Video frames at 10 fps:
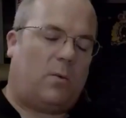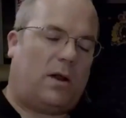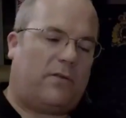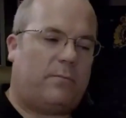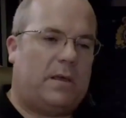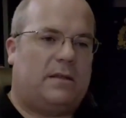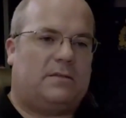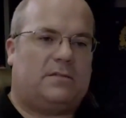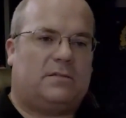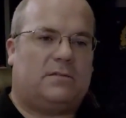by whatever
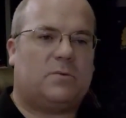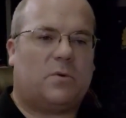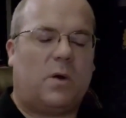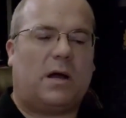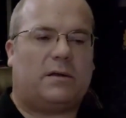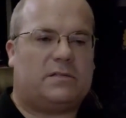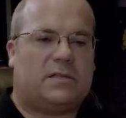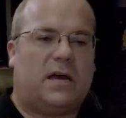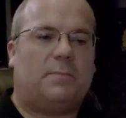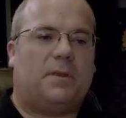means is required to
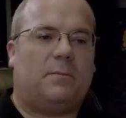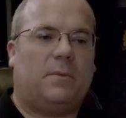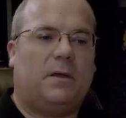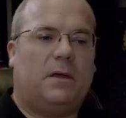stop them.